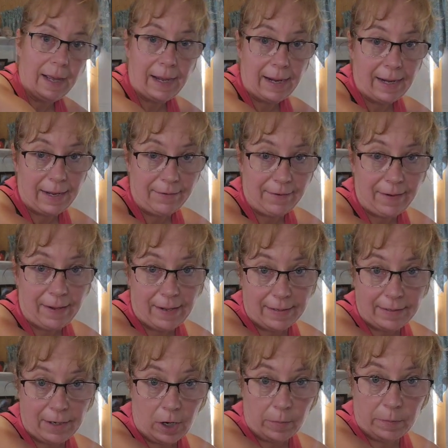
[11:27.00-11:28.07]
have
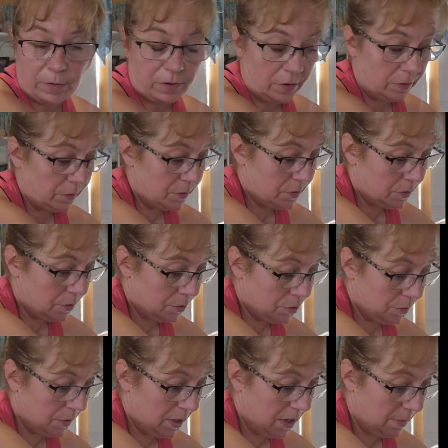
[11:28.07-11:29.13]
had carpal tunnel
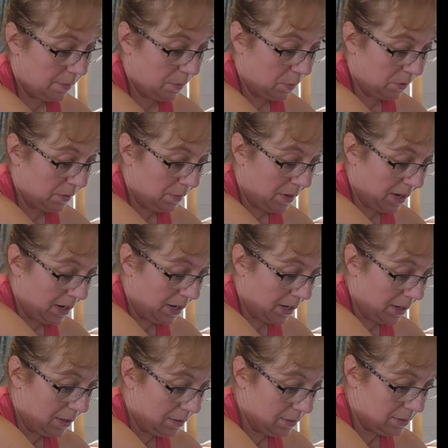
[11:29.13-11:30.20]
surgery on both of my
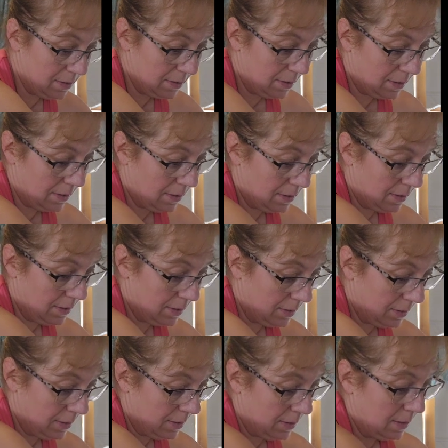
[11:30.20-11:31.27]
hands.
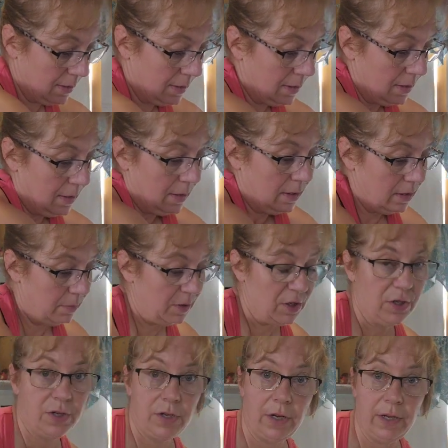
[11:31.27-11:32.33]
Let me
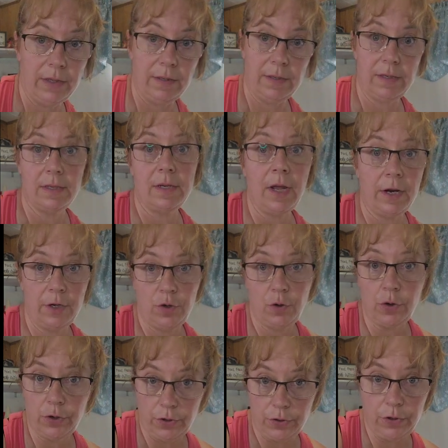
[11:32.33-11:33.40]
just tell you, this is not a
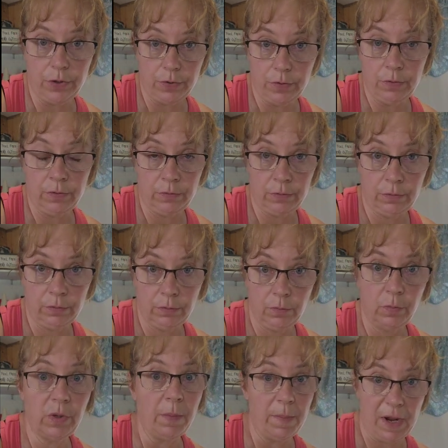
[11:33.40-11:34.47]
chore to do
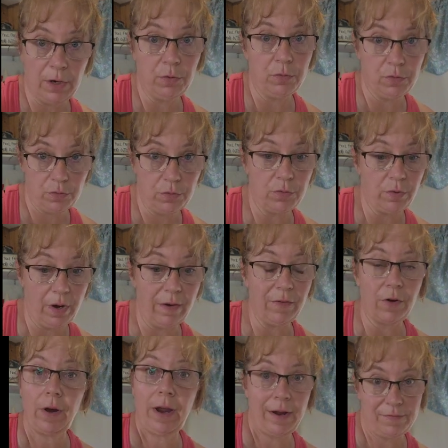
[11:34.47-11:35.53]
with a manual
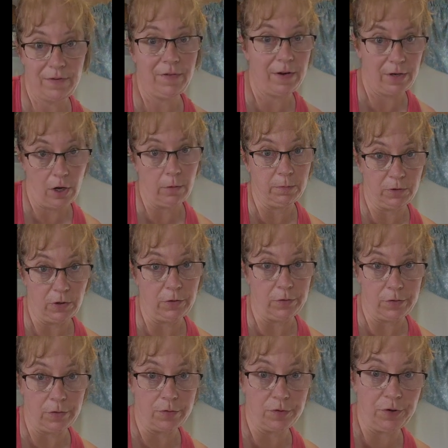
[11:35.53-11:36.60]
screwdriver after you've had carpal tunnel
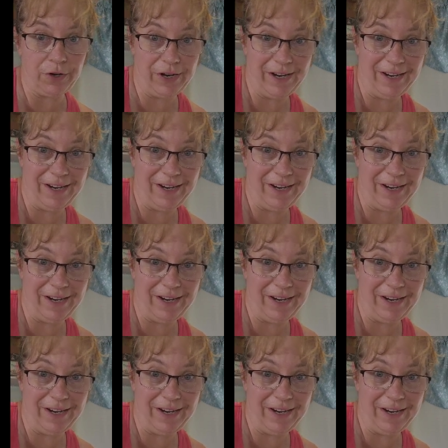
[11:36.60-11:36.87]
surgery.